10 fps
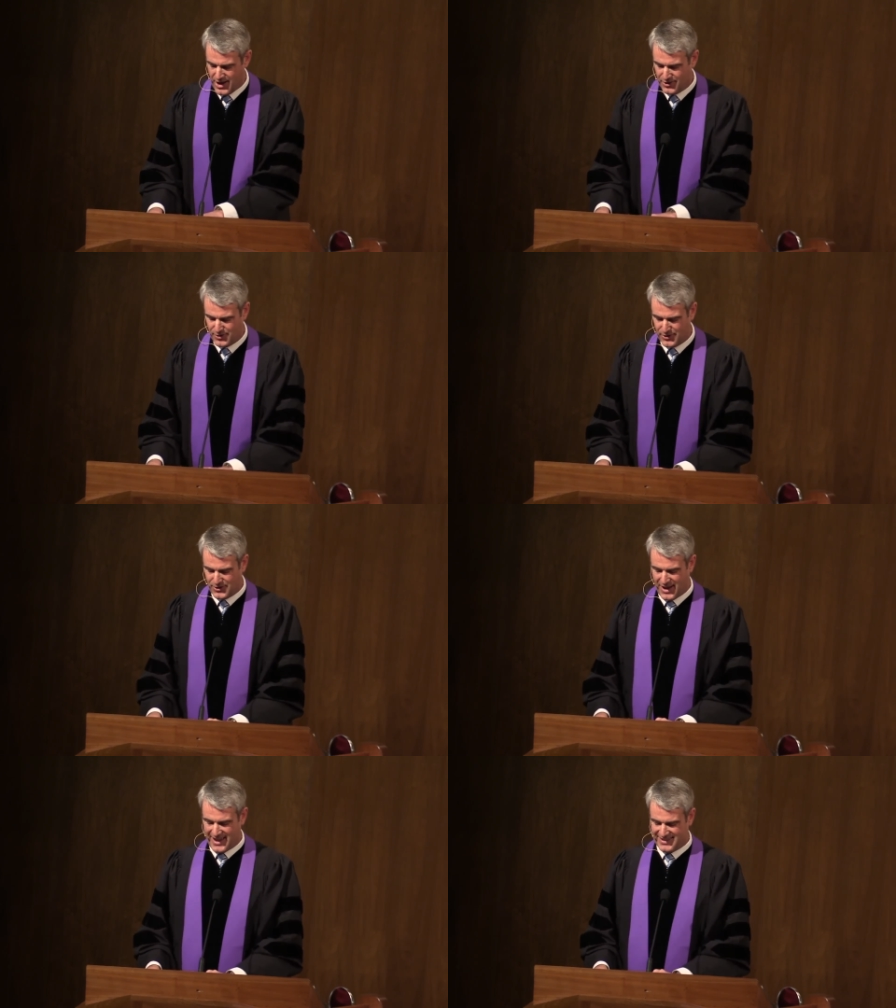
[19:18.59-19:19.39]
through
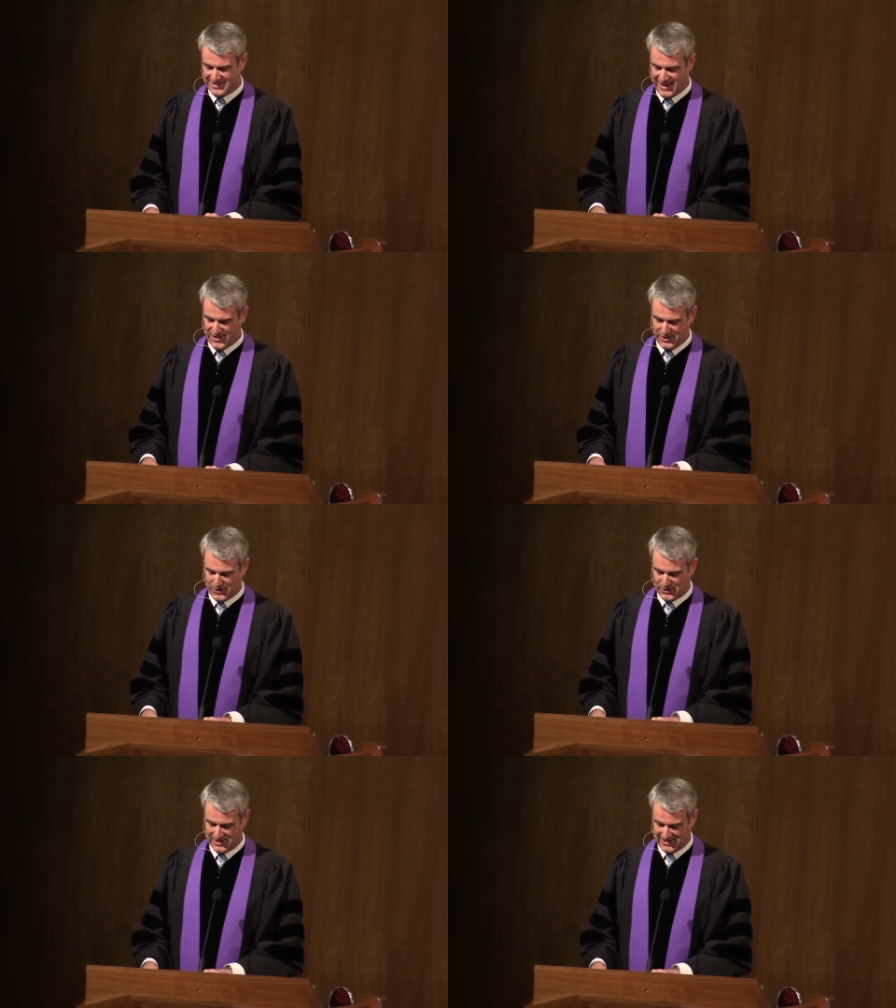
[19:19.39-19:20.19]
Christ our
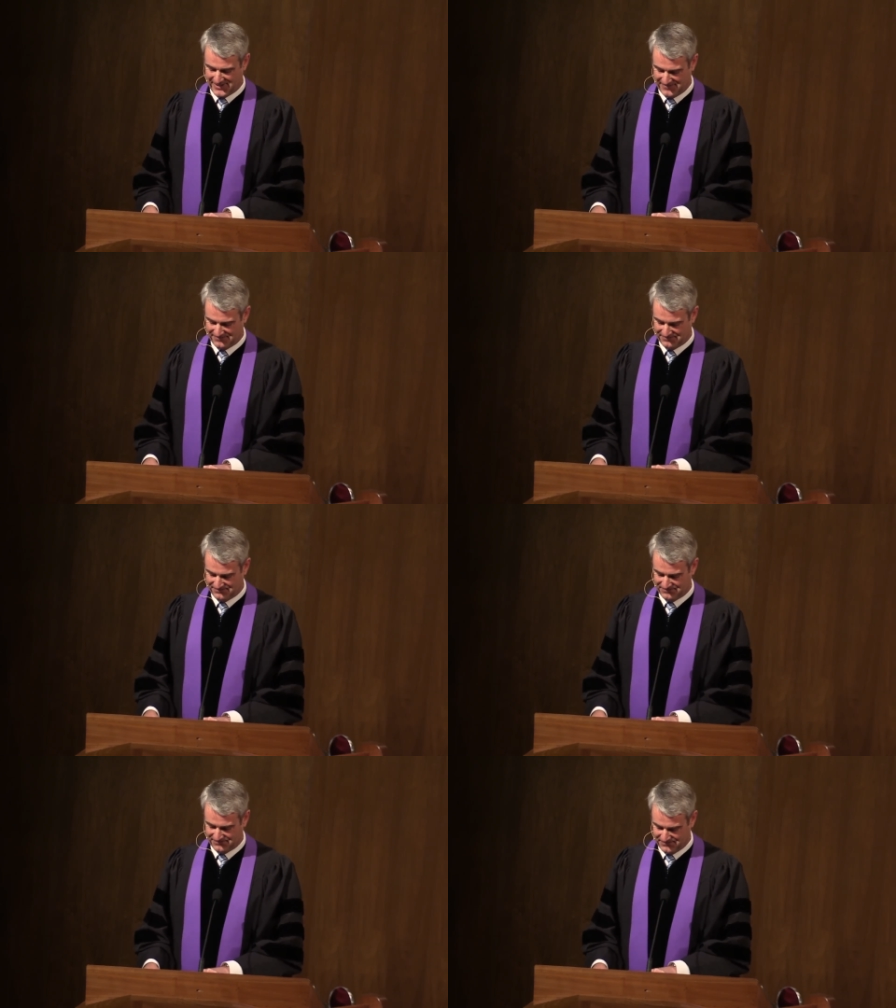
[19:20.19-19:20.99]
Lord.
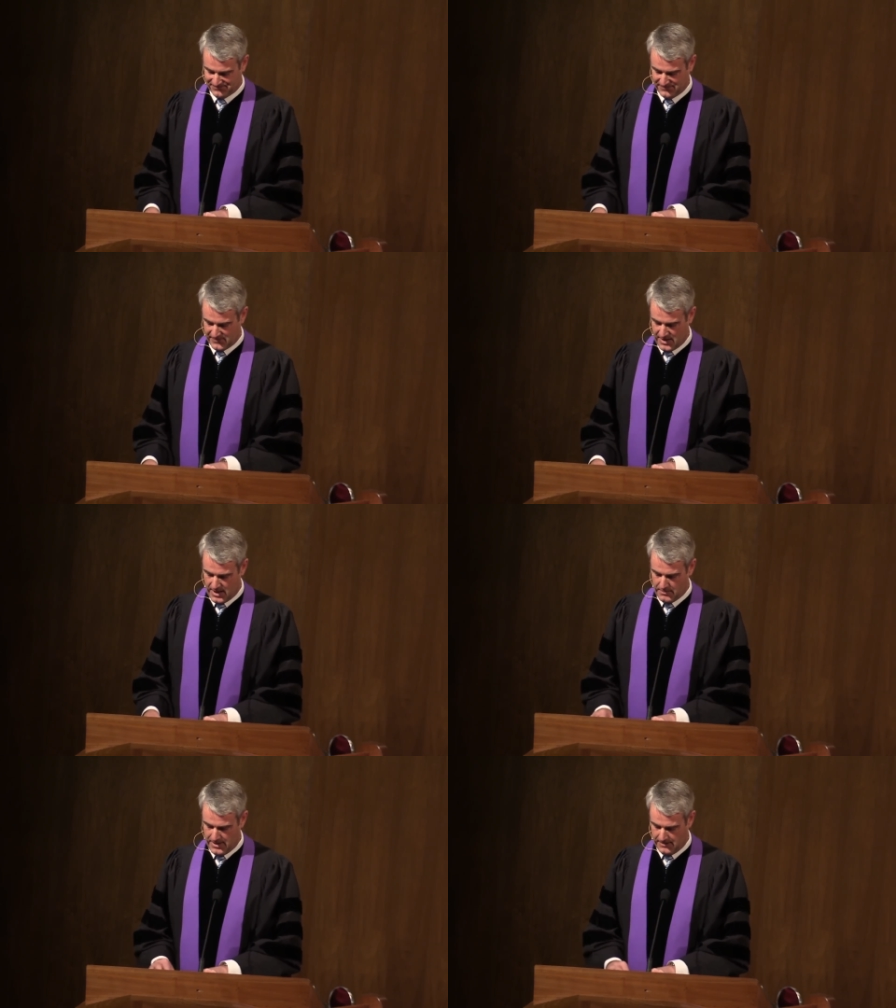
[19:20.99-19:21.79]

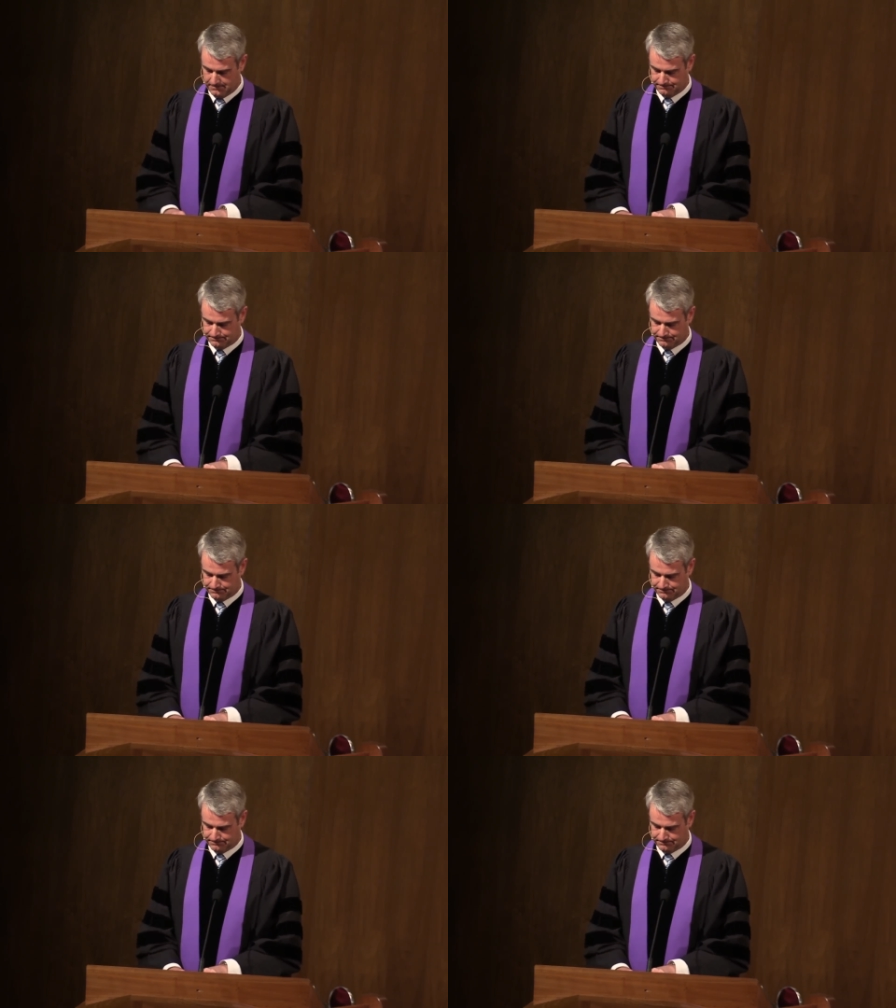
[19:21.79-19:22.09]
Amen.